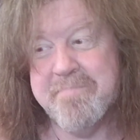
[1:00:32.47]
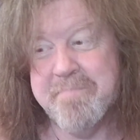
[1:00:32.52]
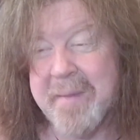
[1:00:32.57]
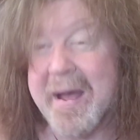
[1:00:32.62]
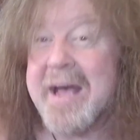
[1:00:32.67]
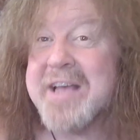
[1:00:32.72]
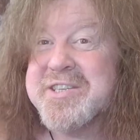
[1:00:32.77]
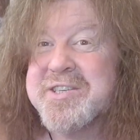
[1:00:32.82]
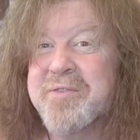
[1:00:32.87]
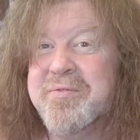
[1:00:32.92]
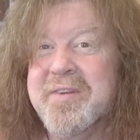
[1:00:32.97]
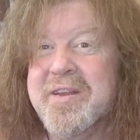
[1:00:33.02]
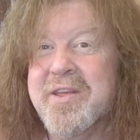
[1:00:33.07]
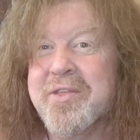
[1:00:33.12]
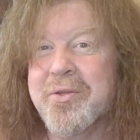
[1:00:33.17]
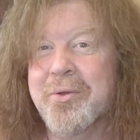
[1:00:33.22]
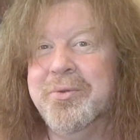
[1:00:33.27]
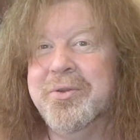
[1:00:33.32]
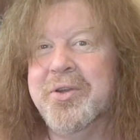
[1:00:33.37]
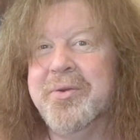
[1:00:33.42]
Massively
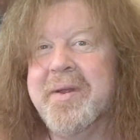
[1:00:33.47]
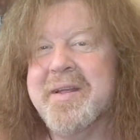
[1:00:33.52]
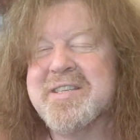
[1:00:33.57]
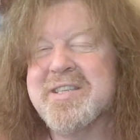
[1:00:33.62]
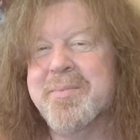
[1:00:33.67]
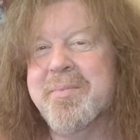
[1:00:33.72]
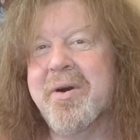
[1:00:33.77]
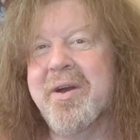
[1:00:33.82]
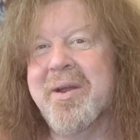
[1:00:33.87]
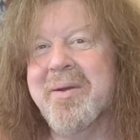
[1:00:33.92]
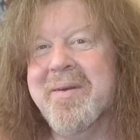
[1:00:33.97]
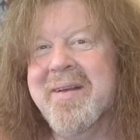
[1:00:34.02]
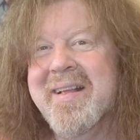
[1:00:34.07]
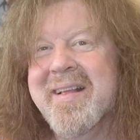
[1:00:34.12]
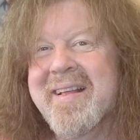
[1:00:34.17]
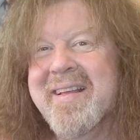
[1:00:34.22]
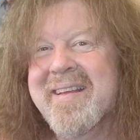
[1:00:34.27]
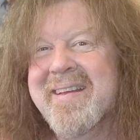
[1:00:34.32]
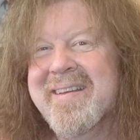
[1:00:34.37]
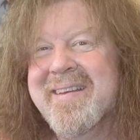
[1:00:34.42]
thundery tomorrow.
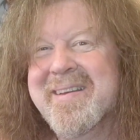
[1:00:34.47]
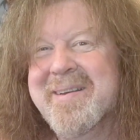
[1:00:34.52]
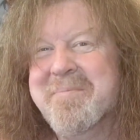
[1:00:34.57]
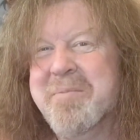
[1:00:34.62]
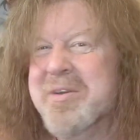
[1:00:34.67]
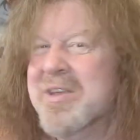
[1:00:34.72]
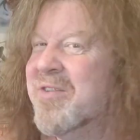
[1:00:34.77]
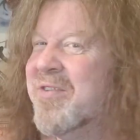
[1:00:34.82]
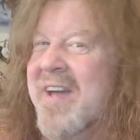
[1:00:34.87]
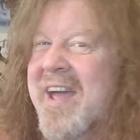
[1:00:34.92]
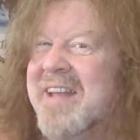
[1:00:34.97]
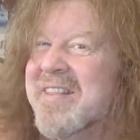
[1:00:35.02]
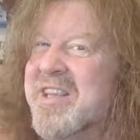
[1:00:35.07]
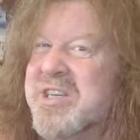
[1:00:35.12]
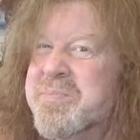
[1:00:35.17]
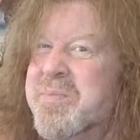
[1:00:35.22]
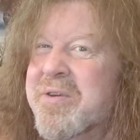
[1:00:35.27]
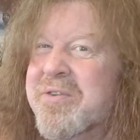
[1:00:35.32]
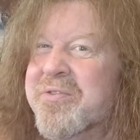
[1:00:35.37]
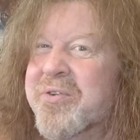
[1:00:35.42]
But you've heard
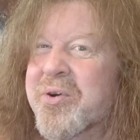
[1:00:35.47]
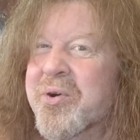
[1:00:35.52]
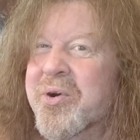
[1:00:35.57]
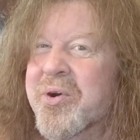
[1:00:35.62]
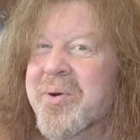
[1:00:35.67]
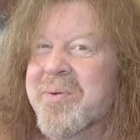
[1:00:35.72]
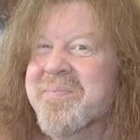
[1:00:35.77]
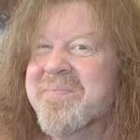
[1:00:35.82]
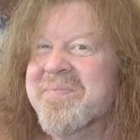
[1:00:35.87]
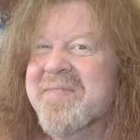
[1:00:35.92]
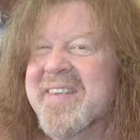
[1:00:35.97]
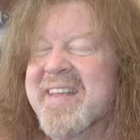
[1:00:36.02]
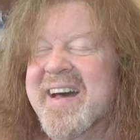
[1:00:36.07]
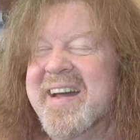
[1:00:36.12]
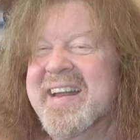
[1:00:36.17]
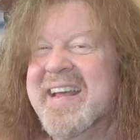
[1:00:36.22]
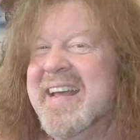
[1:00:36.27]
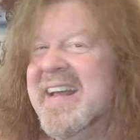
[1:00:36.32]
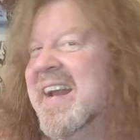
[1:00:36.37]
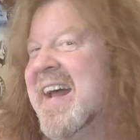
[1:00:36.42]
this before,
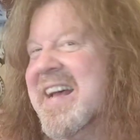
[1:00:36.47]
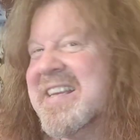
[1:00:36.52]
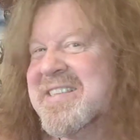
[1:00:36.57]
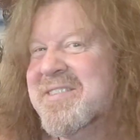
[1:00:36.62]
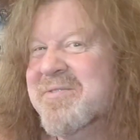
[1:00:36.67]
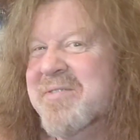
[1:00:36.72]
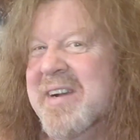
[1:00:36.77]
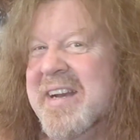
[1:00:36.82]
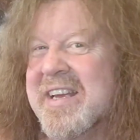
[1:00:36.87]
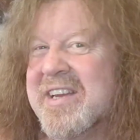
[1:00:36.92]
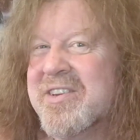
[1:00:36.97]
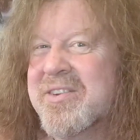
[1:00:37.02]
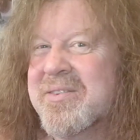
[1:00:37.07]
and it hasn't